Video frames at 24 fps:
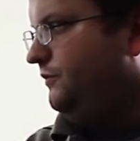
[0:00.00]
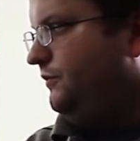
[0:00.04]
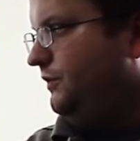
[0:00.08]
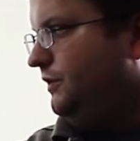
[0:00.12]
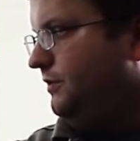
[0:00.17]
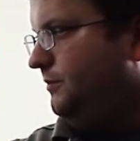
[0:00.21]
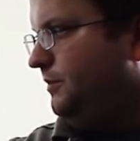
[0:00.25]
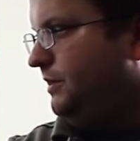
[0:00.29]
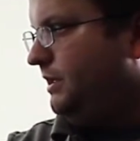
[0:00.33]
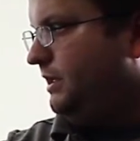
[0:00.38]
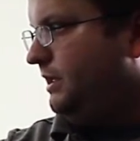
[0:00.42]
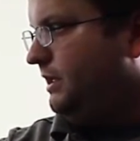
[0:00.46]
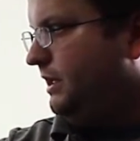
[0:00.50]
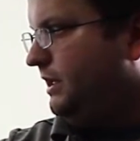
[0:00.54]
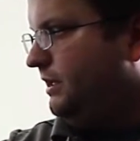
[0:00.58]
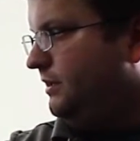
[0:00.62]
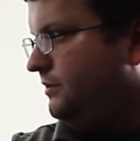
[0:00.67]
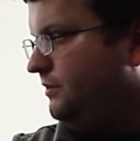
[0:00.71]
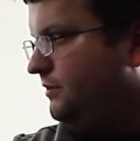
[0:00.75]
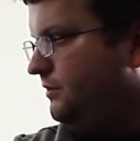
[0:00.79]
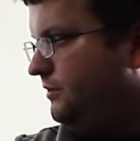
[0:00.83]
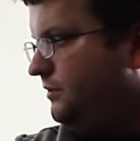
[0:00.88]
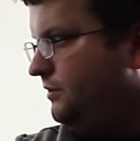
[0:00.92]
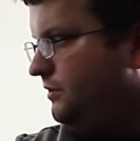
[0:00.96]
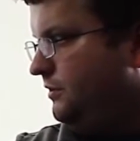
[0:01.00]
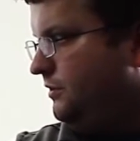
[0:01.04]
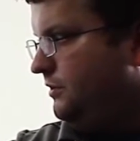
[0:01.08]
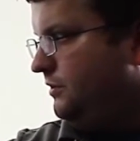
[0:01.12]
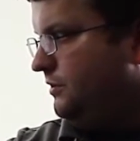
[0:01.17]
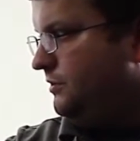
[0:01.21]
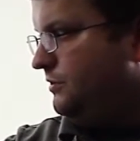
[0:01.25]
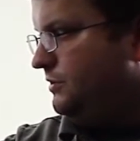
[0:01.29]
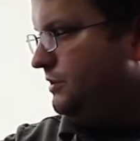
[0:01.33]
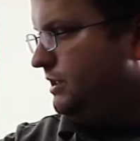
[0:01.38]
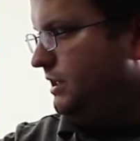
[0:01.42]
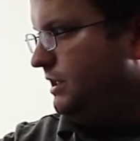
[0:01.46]
filament length.
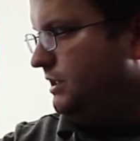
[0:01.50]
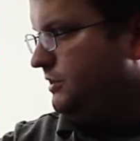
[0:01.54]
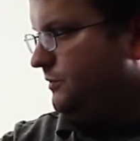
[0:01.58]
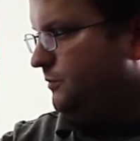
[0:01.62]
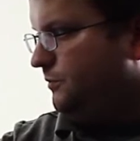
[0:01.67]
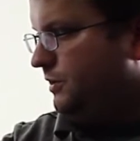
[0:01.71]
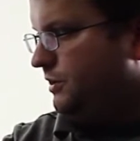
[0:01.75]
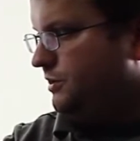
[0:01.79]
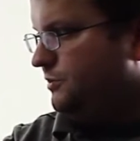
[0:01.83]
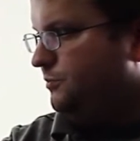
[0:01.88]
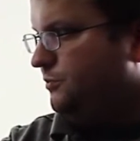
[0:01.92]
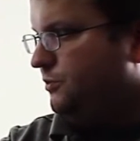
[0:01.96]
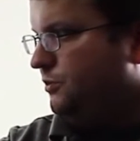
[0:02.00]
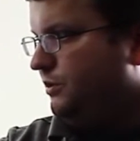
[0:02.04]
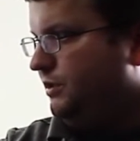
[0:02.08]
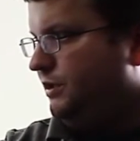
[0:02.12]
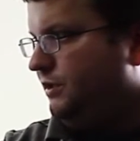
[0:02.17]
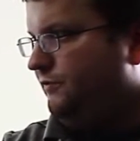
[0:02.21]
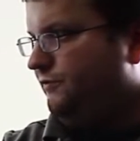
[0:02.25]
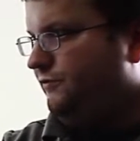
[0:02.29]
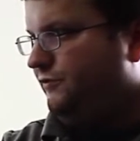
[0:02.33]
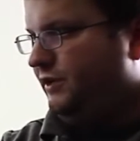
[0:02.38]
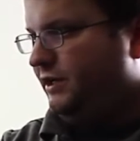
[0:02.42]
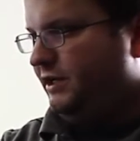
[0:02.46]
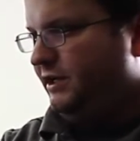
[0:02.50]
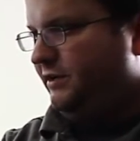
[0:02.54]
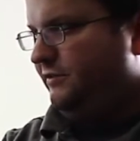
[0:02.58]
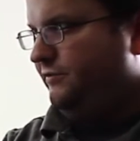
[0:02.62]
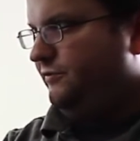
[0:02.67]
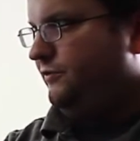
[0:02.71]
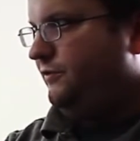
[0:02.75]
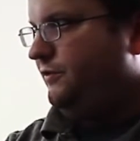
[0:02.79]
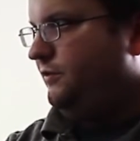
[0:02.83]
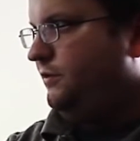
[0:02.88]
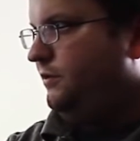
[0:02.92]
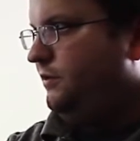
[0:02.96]
You see it's much more than 5.
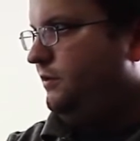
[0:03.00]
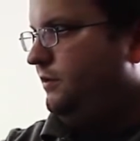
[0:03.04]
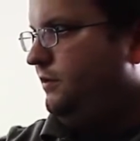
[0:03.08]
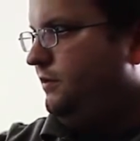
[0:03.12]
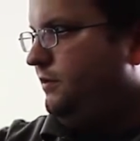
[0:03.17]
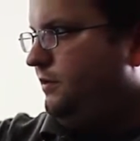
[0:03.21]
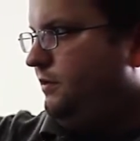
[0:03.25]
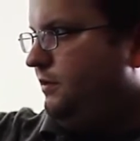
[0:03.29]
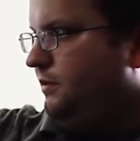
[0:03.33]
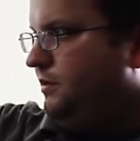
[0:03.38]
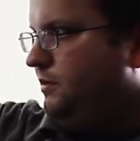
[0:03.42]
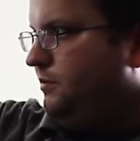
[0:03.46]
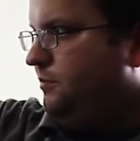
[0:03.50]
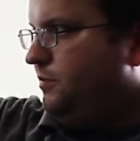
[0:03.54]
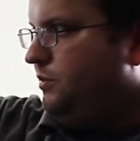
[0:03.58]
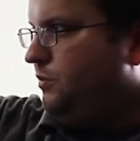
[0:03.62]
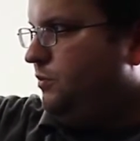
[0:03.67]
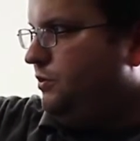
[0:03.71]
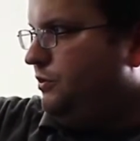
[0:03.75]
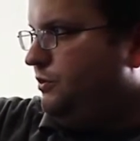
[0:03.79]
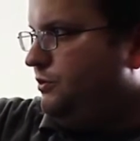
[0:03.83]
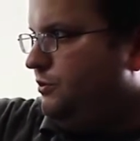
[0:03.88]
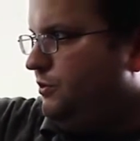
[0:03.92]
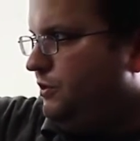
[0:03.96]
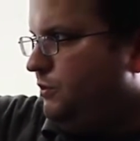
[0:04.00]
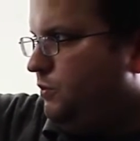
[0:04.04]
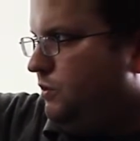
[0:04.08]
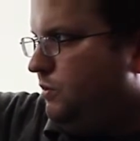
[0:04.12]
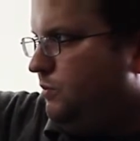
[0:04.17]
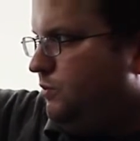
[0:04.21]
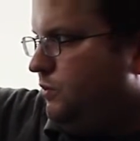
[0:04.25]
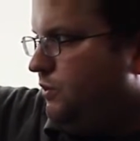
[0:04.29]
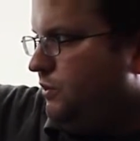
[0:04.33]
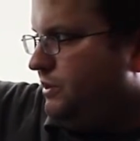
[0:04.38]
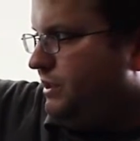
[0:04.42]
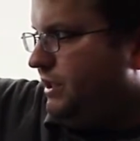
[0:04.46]
But we'll do it one
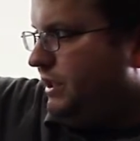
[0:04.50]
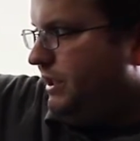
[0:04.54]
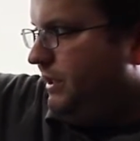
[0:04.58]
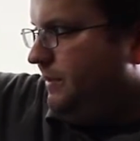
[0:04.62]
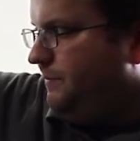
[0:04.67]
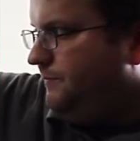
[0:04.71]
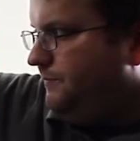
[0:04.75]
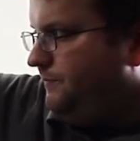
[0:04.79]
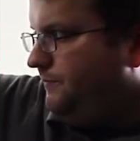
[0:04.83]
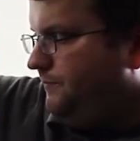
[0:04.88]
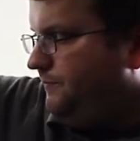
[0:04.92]
more time